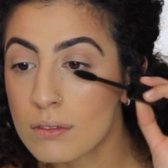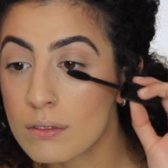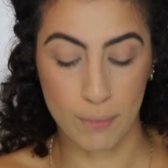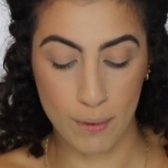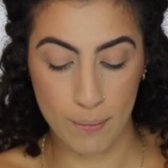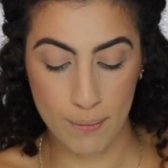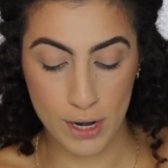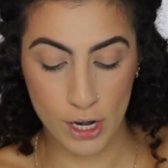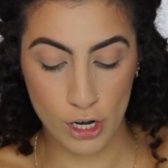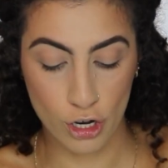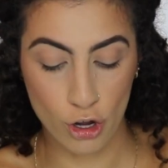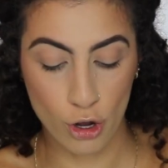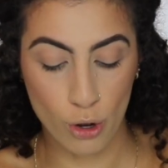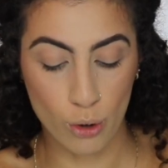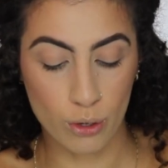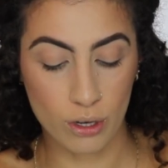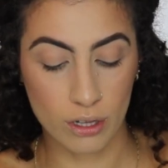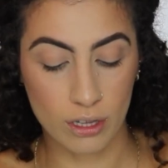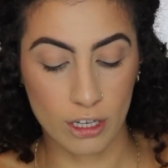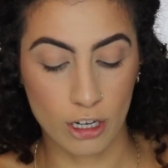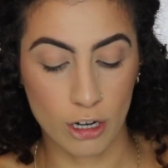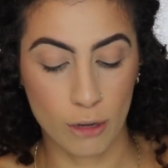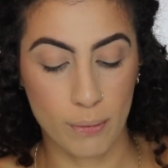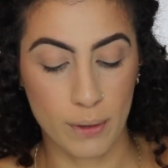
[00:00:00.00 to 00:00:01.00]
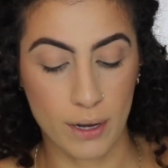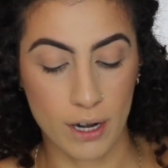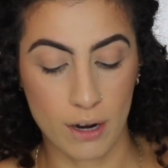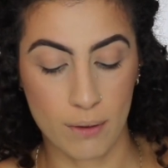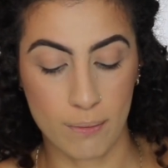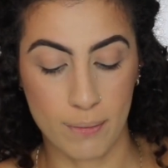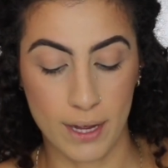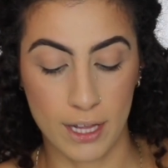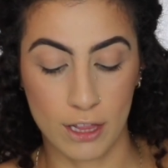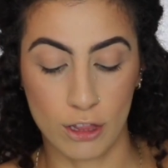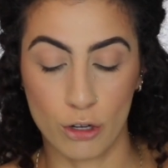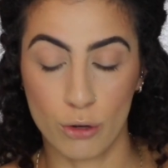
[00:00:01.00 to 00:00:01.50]
I'm going to coat a little bit
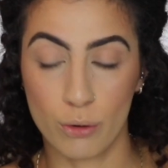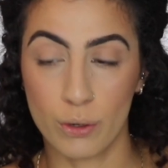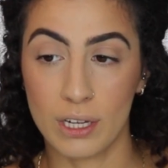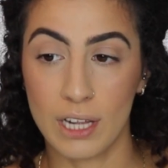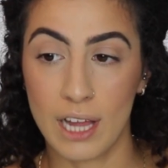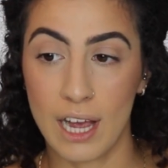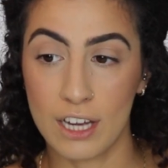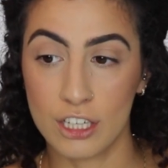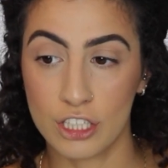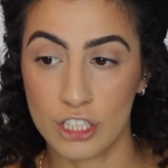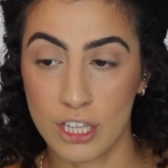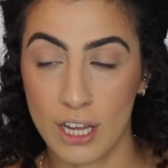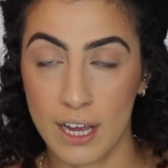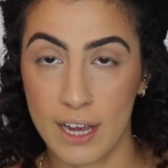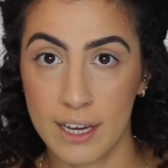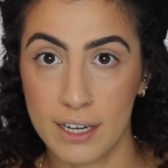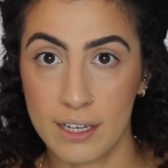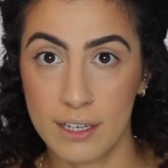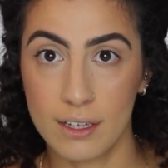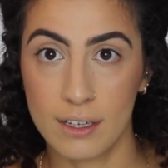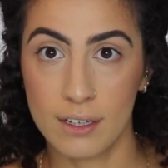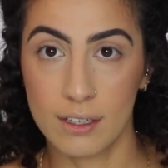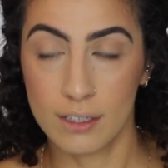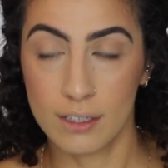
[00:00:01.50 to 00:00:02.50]
on my lower lash line.